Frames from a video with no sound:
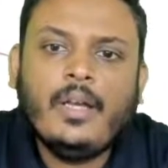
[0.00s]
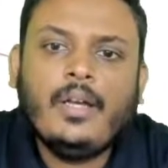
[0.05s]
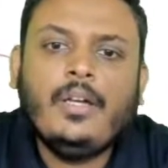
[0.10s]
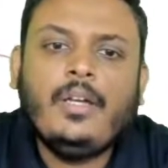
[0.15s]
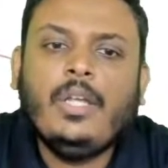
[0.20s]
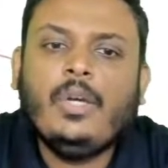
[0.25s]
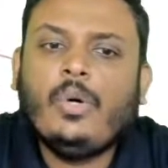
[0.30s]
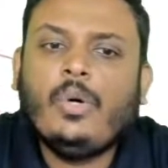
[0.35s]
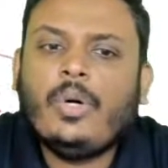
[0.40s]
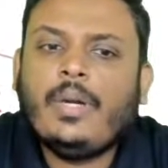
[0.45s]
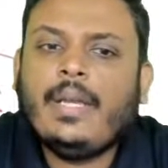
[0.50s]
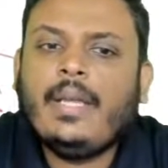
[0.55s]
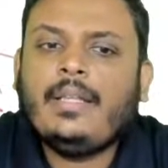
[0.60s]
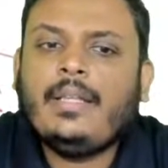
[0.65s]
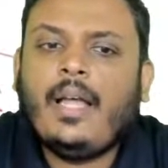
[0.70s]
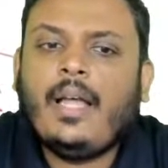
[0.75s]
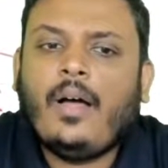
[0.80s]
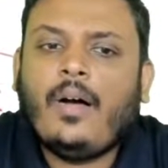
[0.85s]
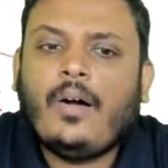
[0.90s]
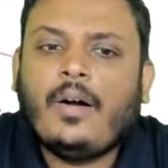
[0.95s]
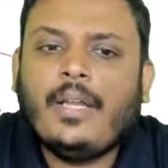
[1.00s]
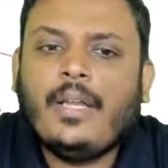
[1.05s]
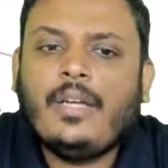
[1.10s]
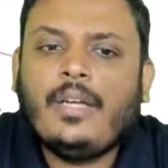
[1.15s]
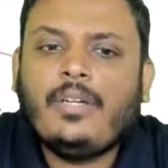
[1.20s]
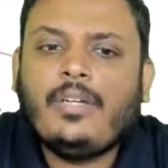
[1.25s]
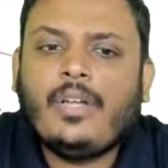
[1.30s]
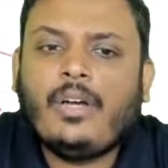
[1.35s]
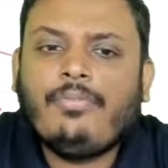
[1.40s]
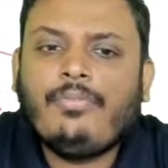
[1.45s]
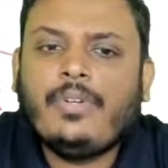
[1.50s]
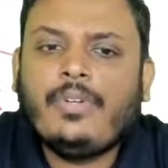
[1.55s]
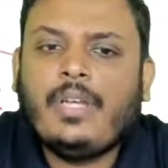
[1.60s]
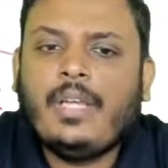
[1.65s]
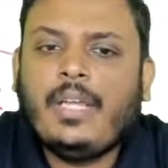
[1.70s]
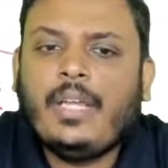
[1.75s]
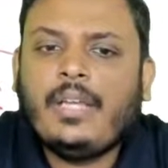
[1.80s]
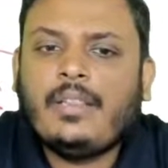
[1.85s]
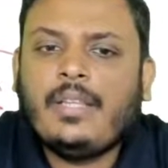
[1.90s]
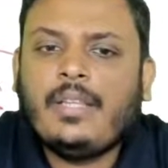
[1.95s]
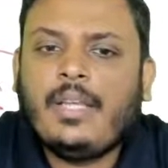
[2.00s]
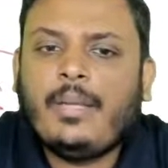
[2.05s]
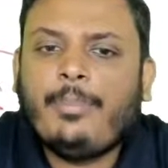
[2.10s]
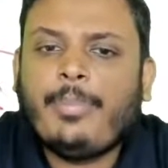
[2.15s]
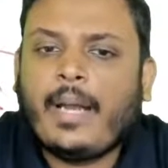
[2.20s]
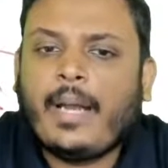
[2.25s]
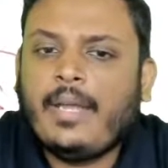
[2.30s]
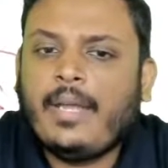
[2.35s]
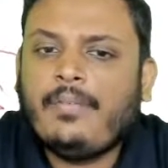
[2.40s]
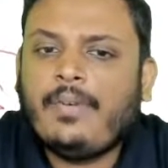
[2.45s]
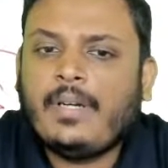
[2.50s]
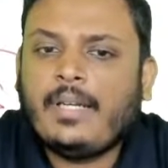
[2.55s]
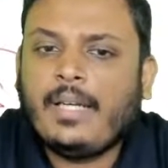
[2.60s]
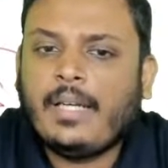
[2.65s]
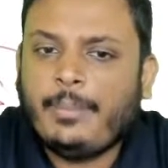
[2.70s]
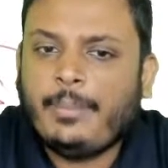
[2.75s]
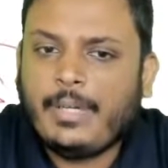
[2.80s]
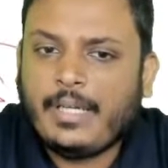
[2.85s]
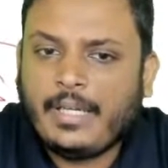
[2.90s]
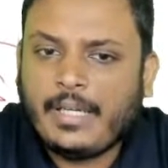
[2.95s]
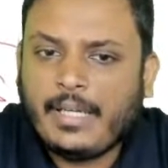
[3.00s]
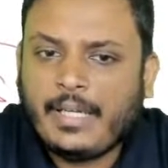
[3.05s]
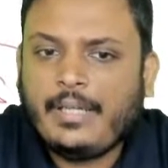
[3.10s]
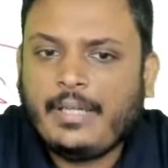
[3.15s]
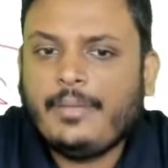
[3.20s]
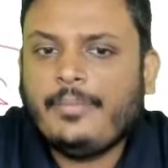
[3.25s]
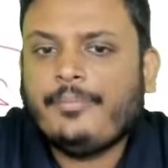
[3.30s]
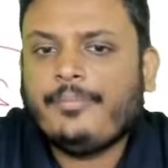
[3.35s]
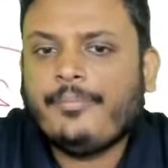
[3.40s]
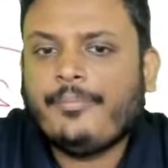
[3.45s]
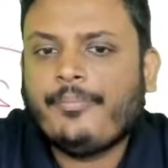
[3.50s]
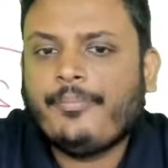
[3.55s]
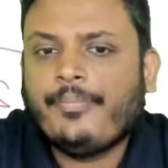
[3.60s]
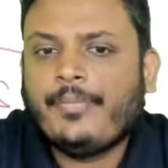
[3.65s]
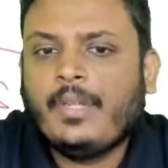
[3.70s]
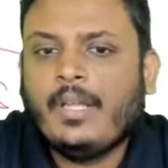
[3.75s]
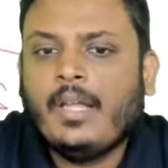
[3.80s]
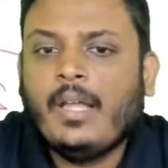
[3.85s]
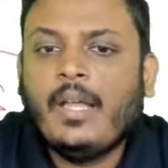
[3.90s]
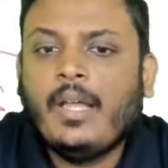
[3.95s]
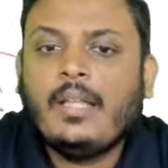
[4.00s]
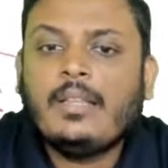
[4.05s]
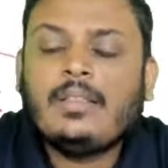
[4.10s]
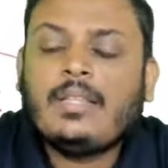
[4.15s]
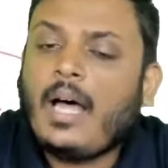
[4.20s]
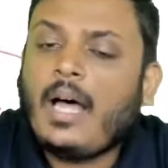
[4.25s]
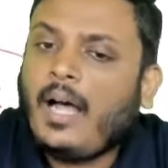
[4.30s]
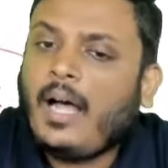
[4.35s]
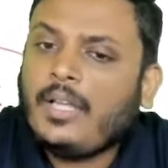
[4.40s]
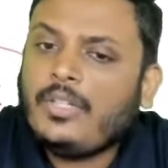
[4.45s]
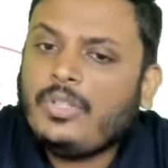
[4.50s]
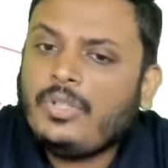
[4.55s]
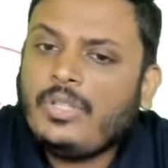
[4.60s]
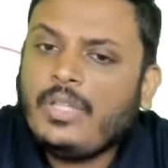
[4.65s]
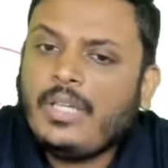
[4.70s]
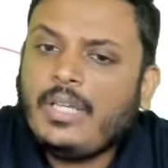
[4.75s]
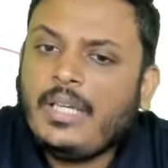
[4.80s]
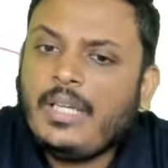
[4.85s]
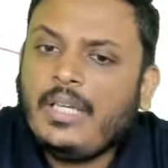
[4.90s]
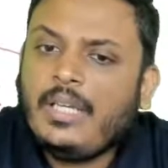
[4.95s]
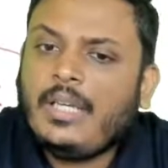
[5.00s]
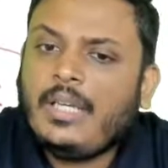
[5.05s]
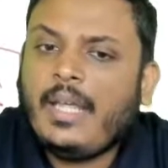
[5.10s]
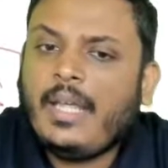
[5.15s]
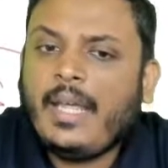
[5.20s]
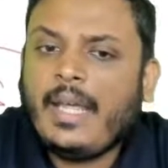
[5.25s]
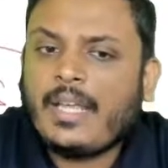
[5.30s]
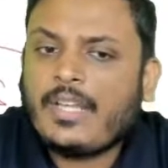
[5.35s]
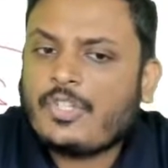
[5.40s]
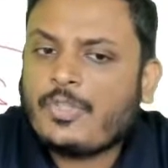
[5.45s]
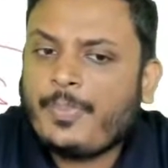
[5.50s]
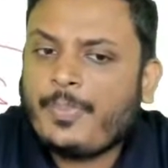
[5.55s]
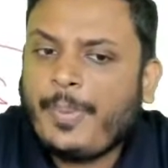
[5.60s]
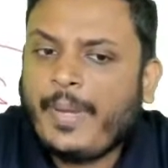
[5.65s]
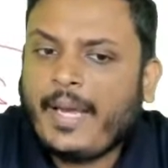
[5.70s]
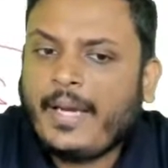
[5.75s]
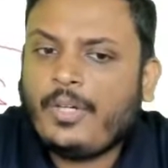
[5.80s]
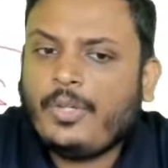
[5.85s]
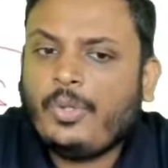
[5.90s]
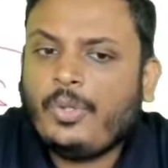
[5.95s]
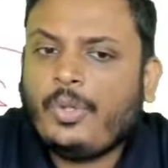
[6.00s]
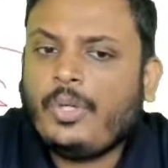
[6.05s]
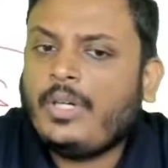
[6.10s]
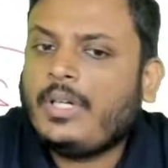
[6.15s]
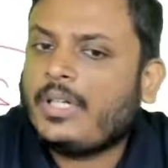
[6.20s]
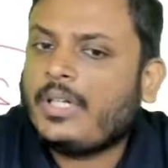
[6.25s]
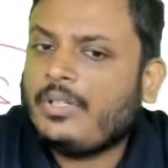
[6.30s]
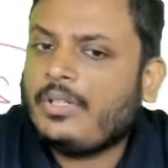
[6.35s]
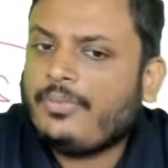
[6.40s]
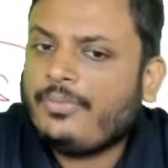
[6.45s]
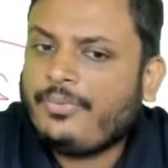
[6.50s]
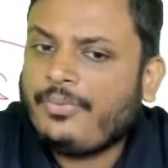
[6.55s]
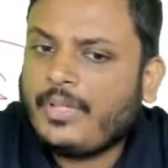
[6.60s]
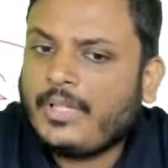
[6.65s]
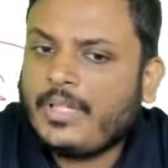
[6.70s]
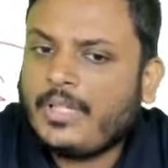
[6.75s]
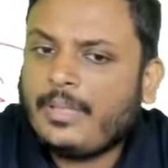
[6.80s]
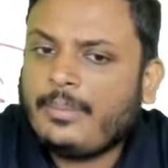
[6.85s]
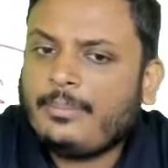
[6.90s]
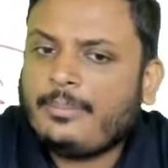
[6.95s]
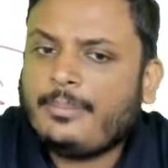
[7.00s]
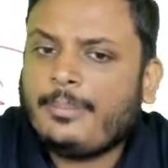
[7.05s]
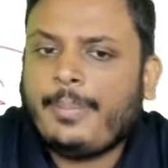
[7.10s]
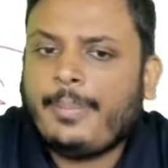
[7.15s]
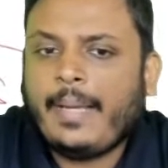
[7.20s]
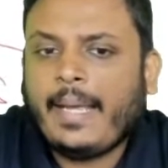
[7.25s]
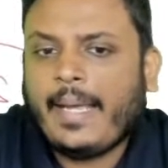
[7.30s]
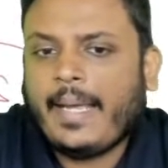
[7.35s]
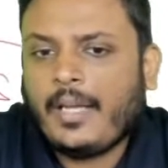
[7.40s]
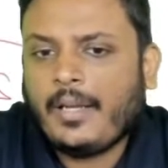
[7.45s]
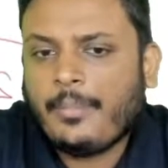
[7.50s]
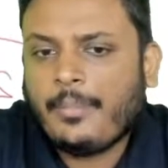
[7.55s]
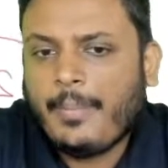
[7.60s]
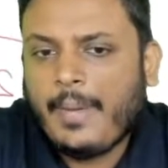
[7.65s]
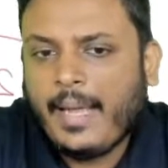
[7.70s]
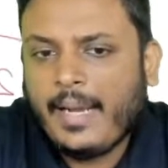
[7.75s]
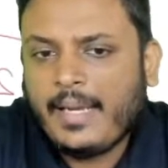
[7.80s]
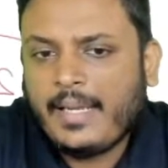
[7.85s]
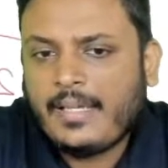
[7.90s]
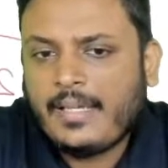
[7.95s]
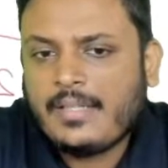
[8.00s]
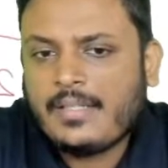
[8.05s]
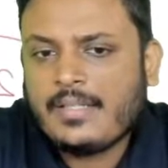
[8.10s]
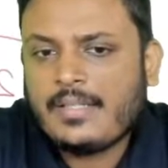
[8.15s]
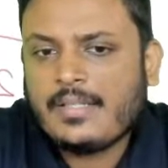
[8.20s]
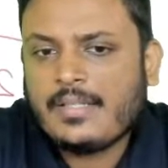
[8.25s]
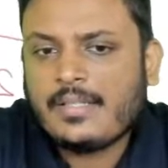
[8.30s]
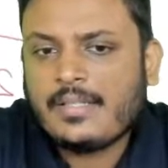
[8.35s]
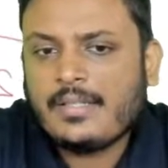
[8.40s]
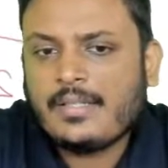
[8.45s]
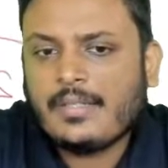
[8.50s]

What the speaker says: During the audit of Kirti Private Limited, Tajuddin expect to confirm bank balance.